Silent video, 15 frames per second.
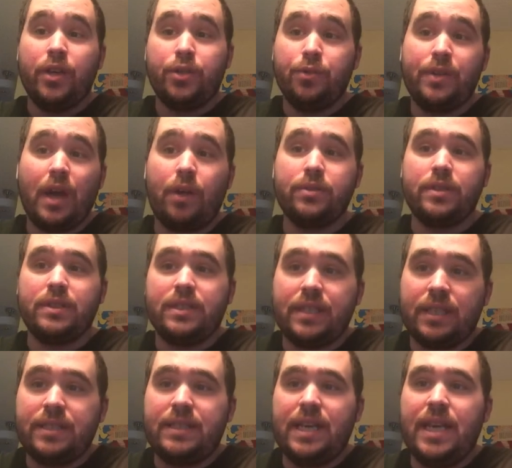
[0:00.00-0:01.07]

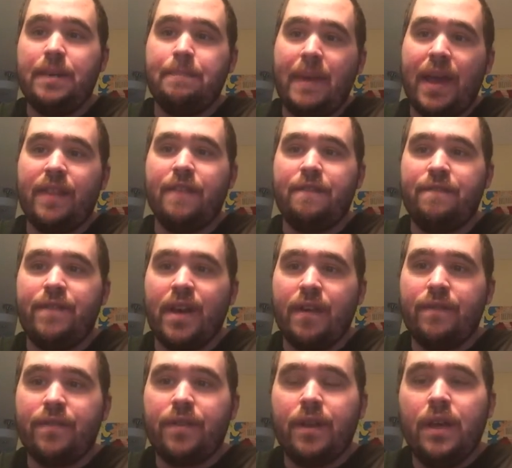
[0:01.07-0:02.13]
2016, May the
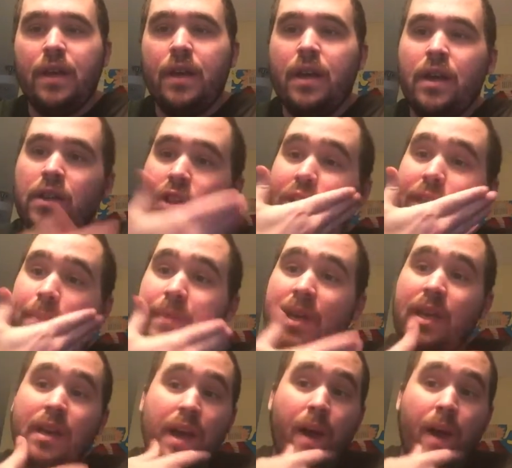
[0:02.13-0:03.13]
5th. Look at me.